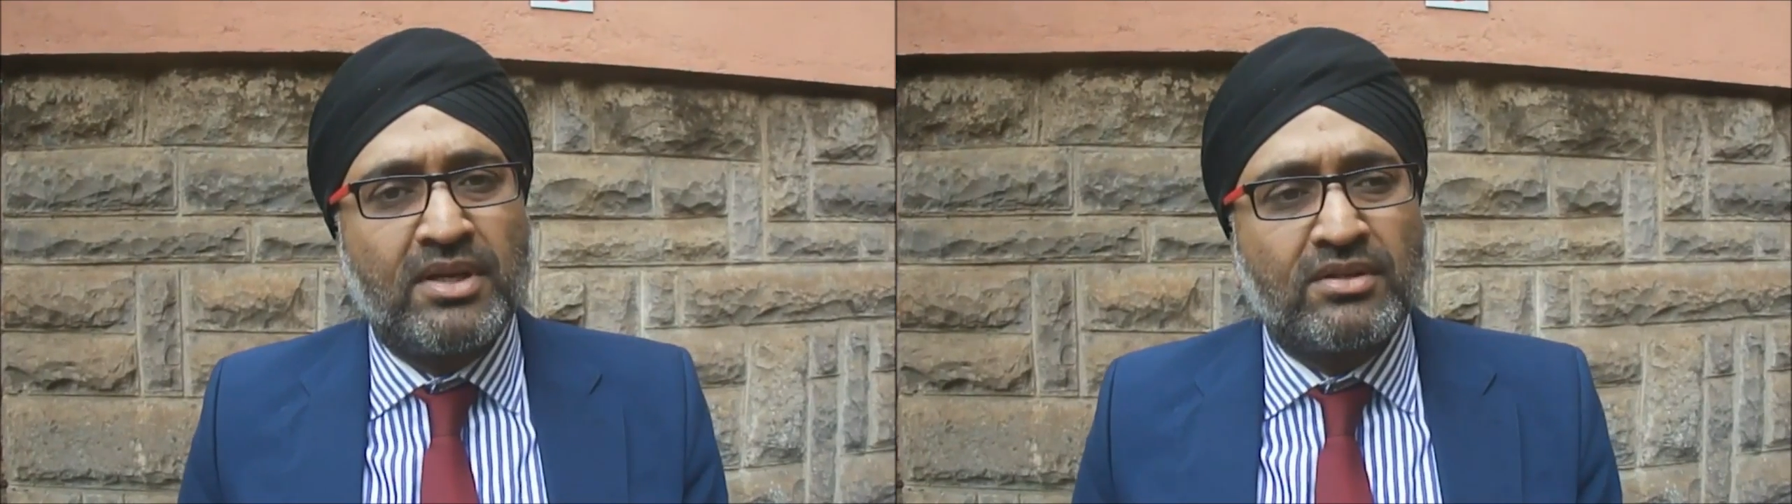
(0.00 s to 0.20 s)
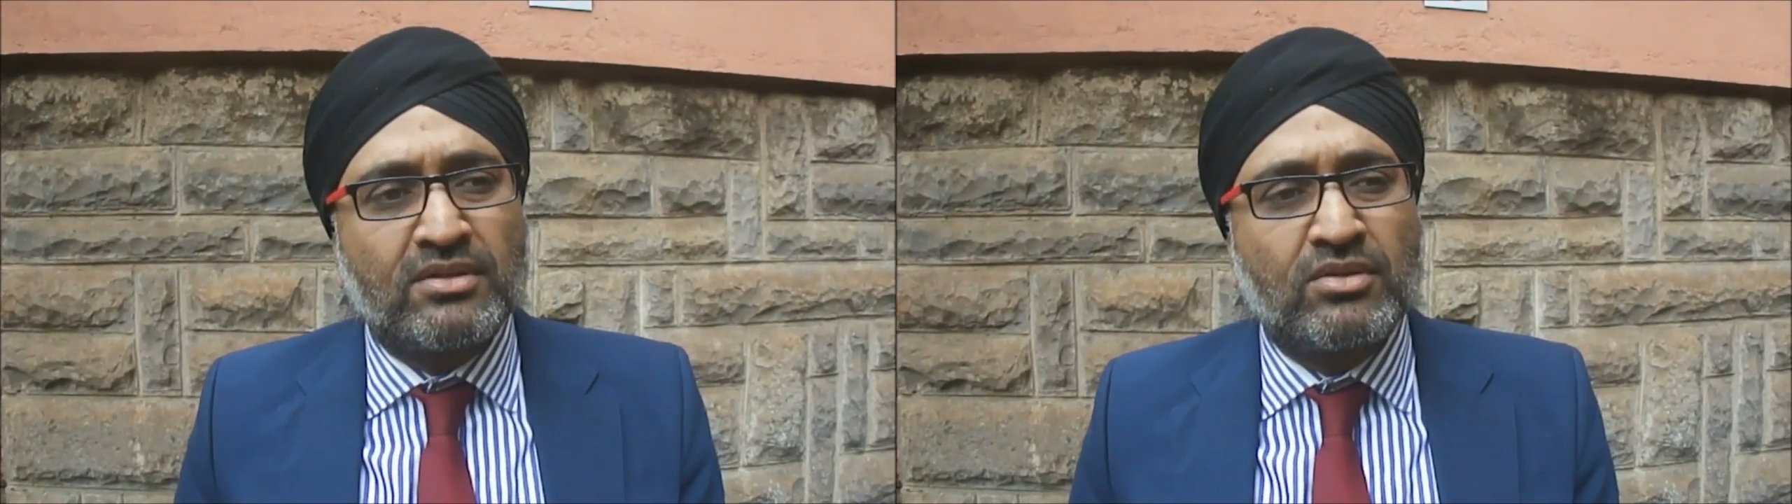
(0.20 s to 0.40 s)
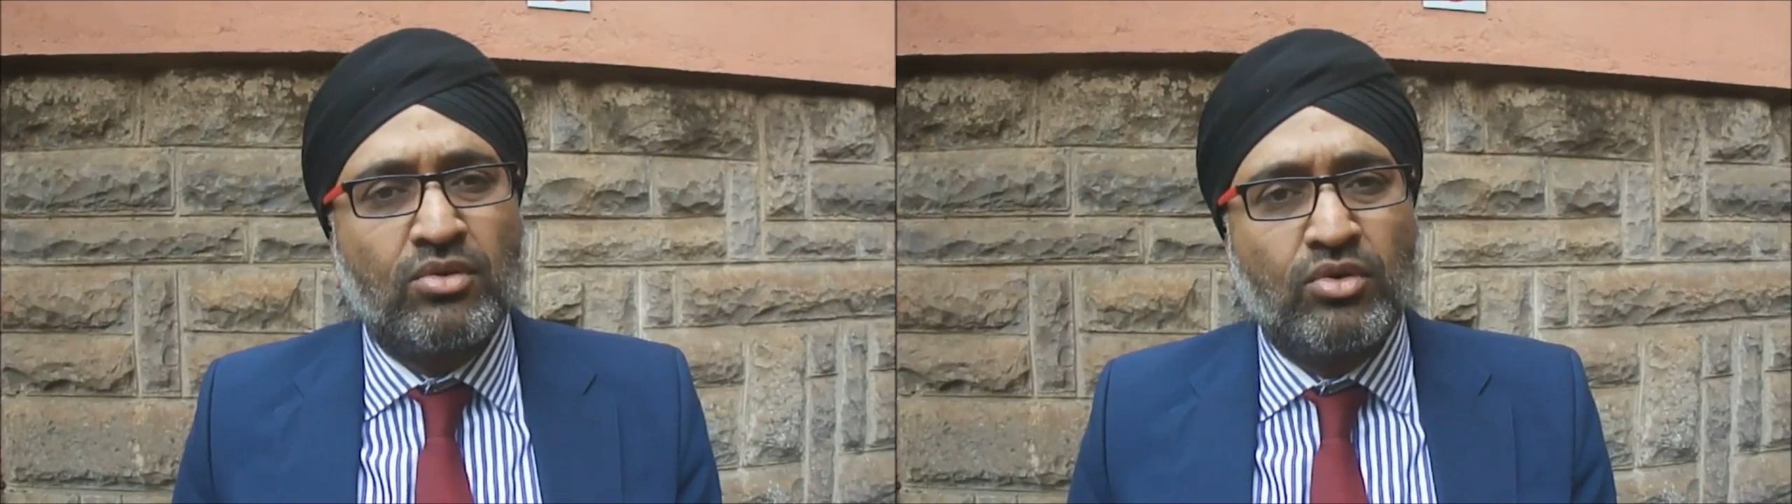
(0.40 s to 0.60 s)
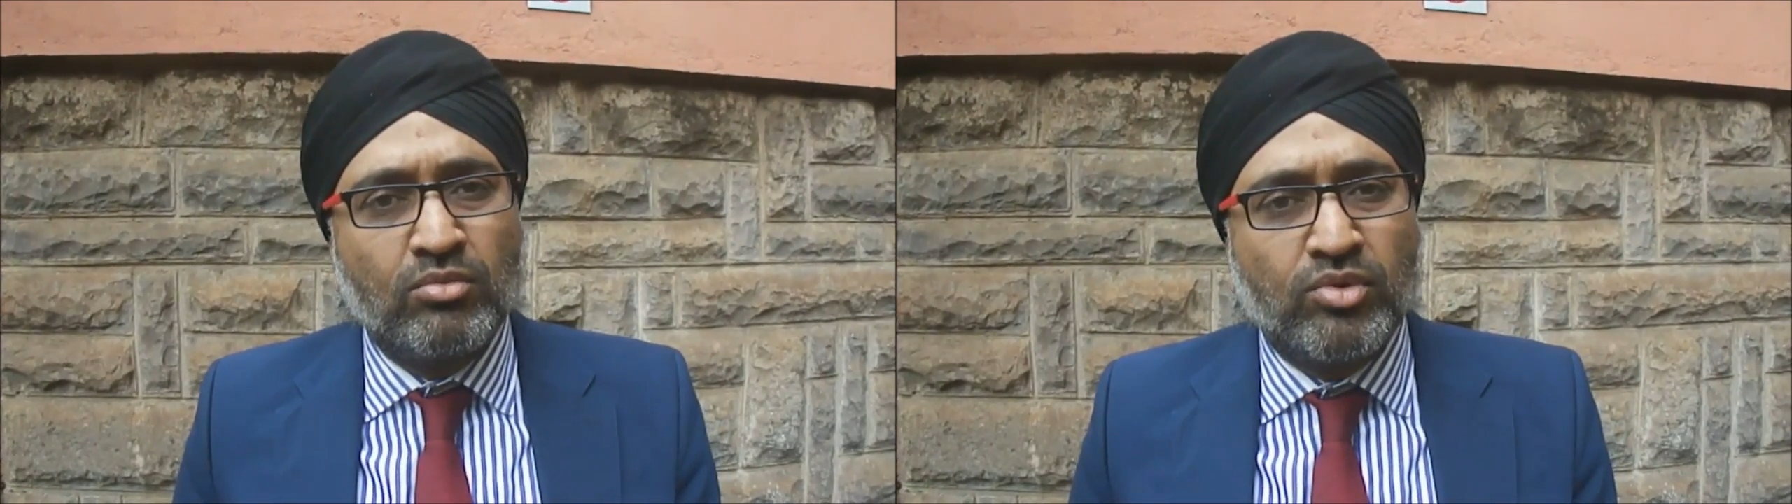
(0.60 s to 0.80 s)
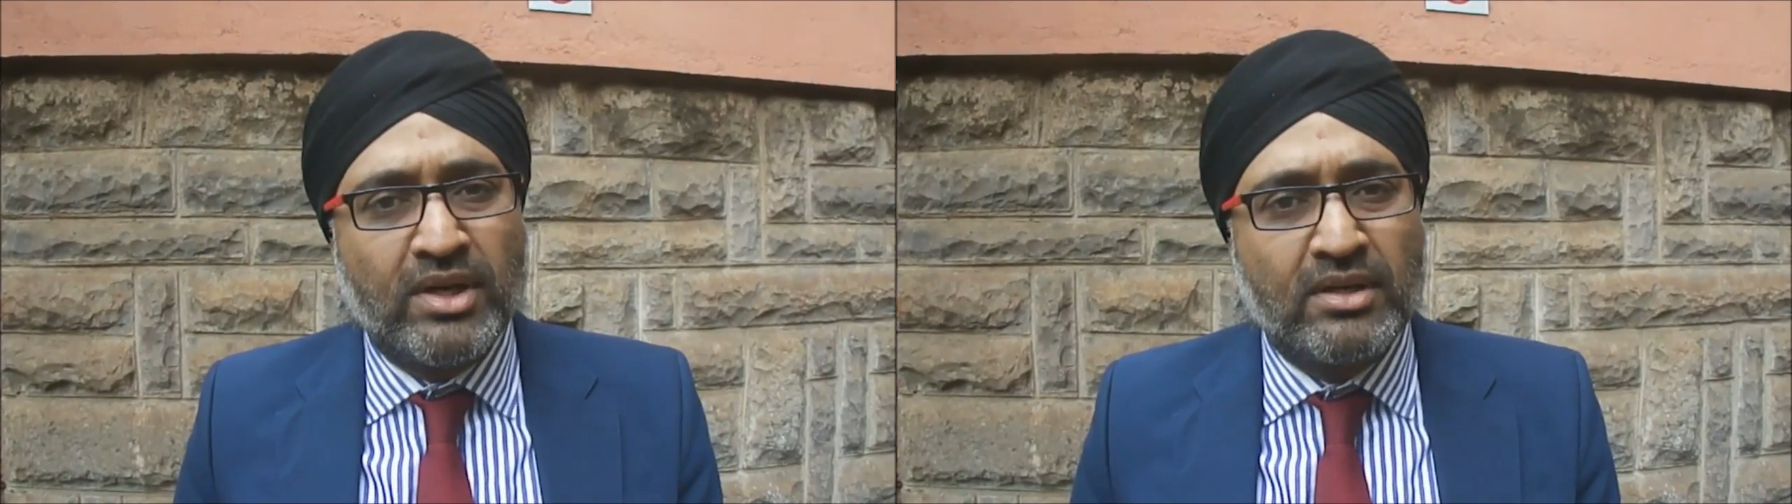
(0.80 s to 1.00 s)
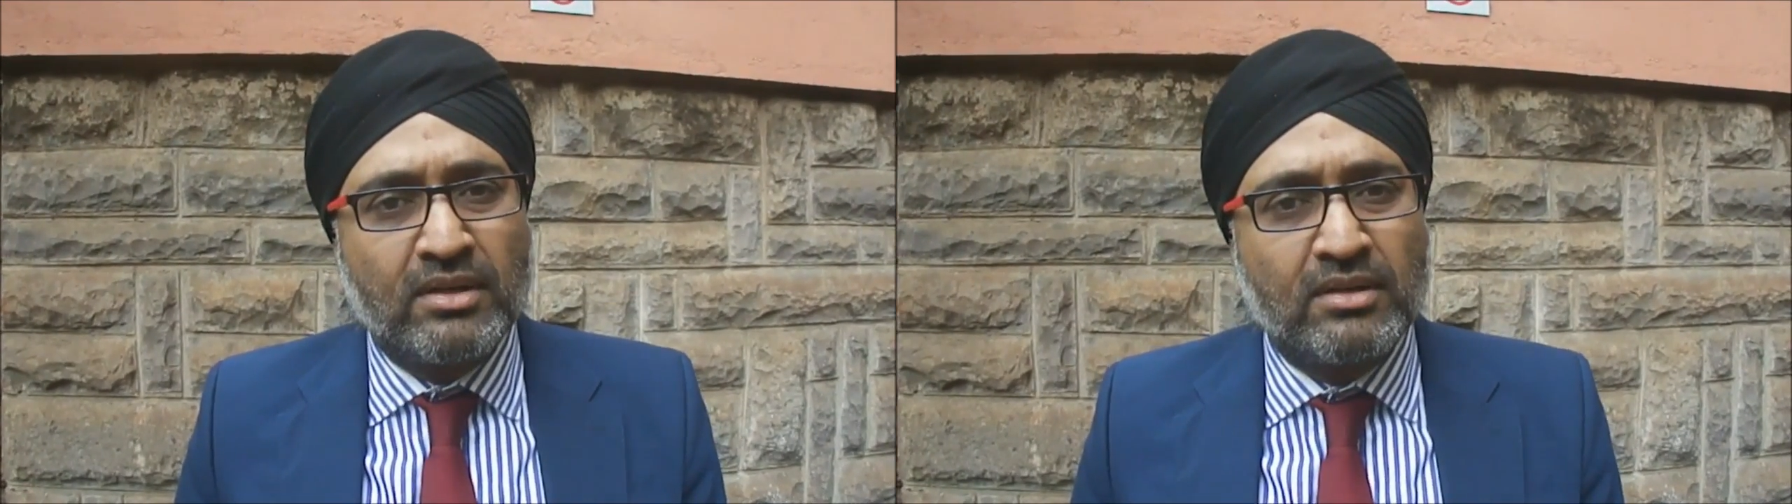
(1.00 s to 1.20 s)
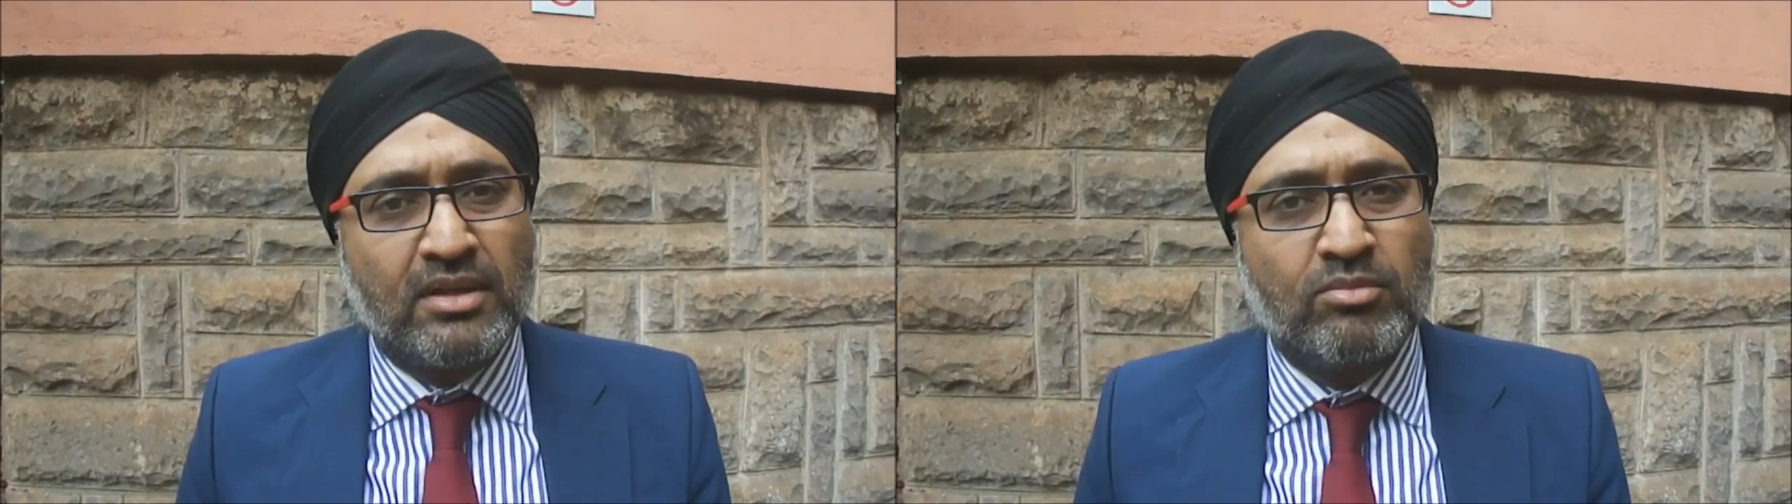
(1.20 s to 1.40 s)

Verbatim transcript: patients go home quicker,